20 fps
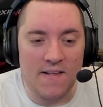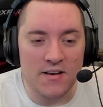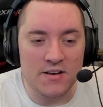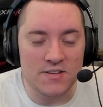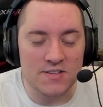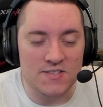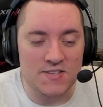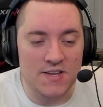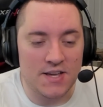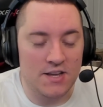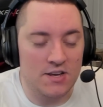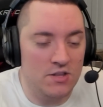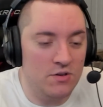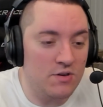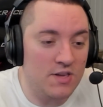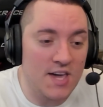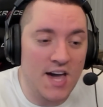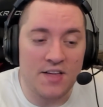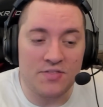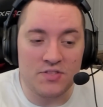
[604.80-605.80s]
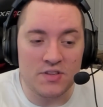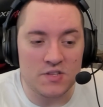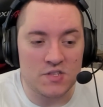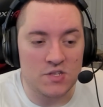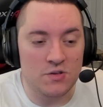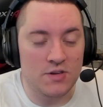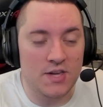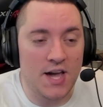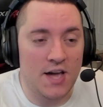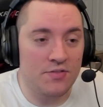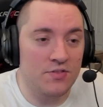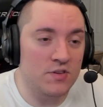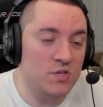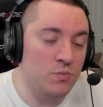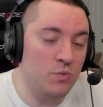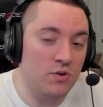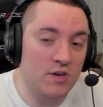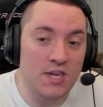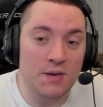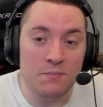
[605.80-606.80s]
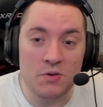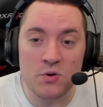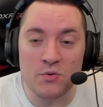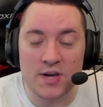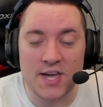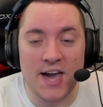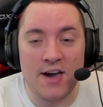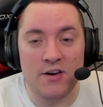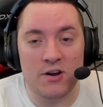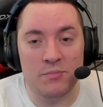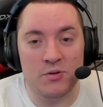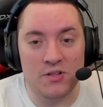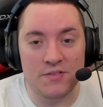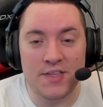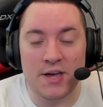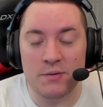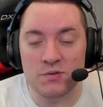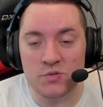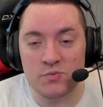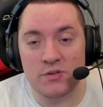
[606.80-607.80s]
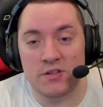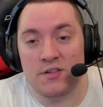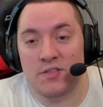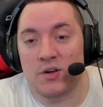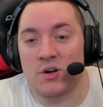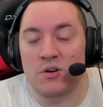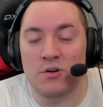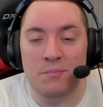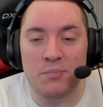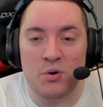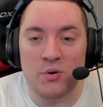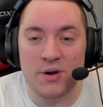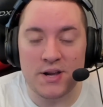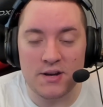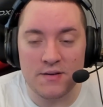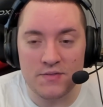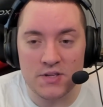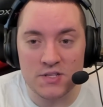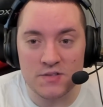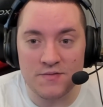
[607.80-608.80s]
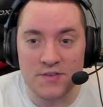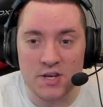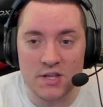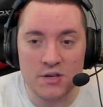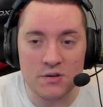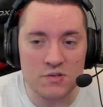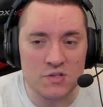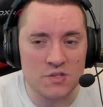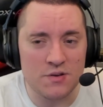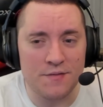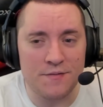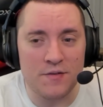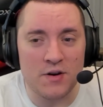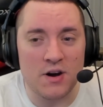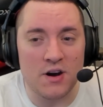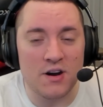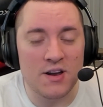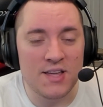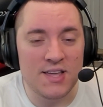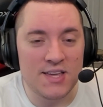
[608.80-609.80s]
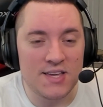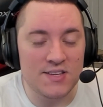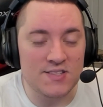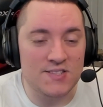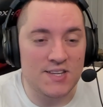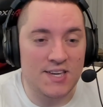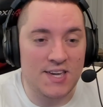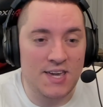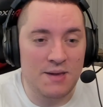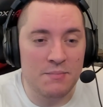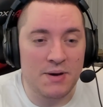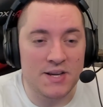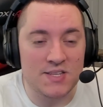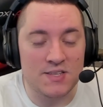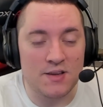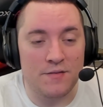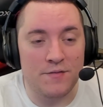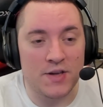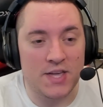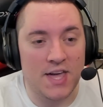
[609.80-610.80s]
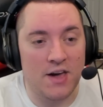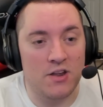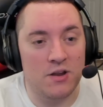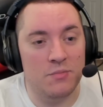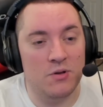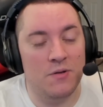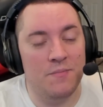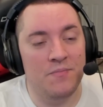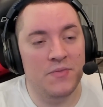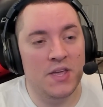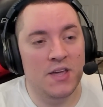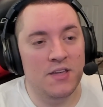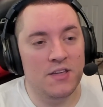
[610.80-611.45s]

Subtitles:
Just saying, you got this, we'll keep you accountable. And that was really the whole point of these videos so far, is to keep myself accountable.